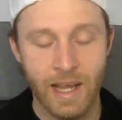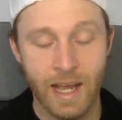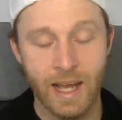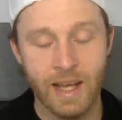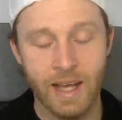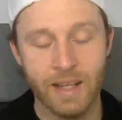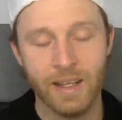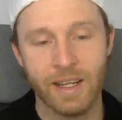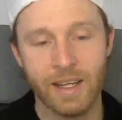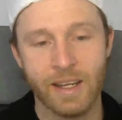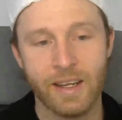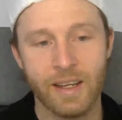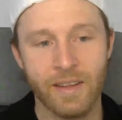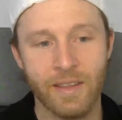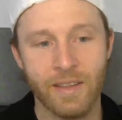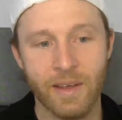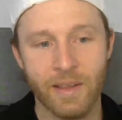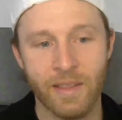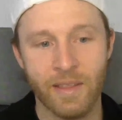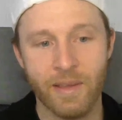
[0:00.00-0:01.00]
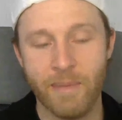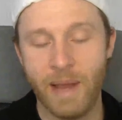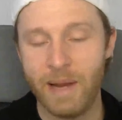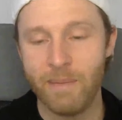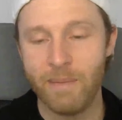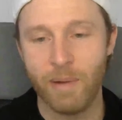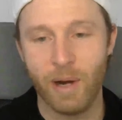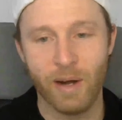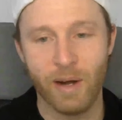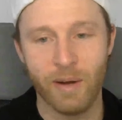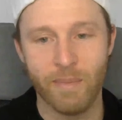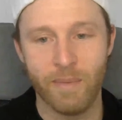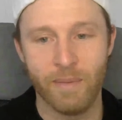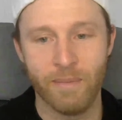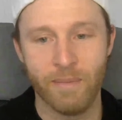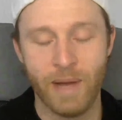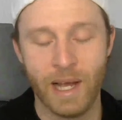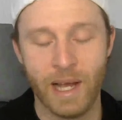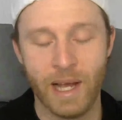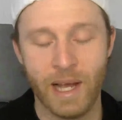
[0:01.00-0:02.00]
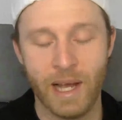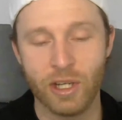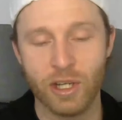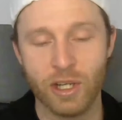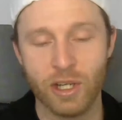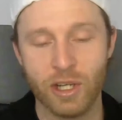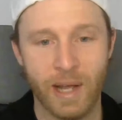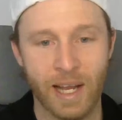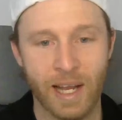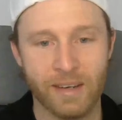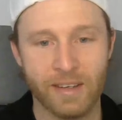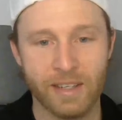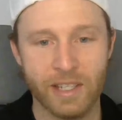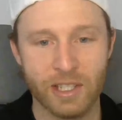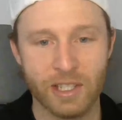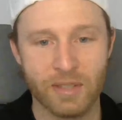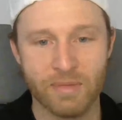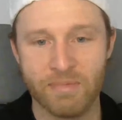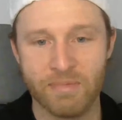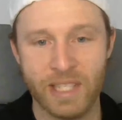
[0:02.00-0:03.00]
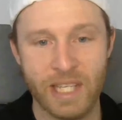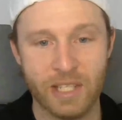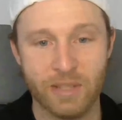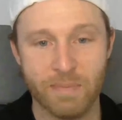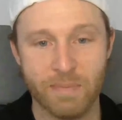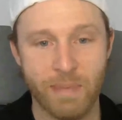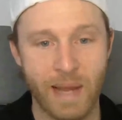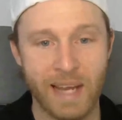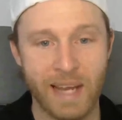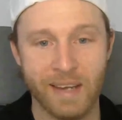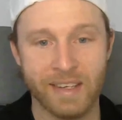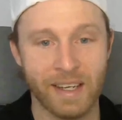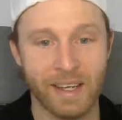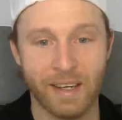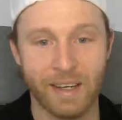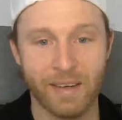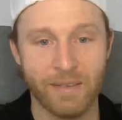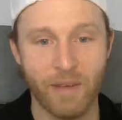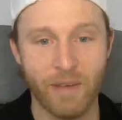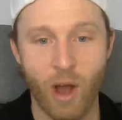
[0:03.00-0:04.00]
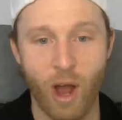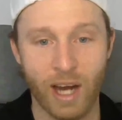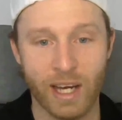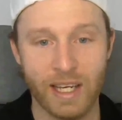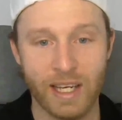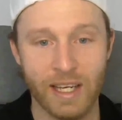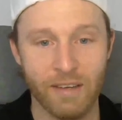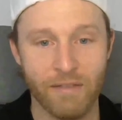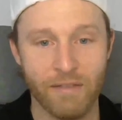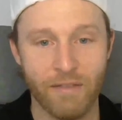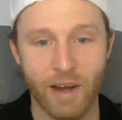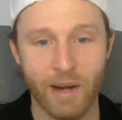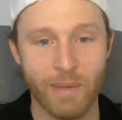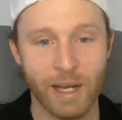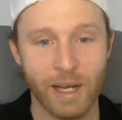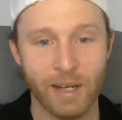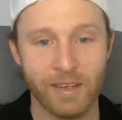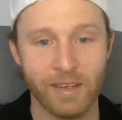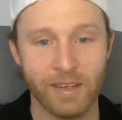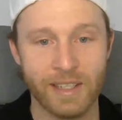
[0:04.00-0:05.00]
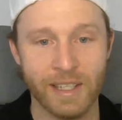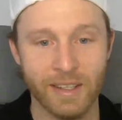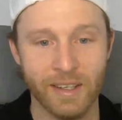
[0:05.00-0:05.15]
Yeah, like the main part of my job, I actually just teach basic hockey fundamental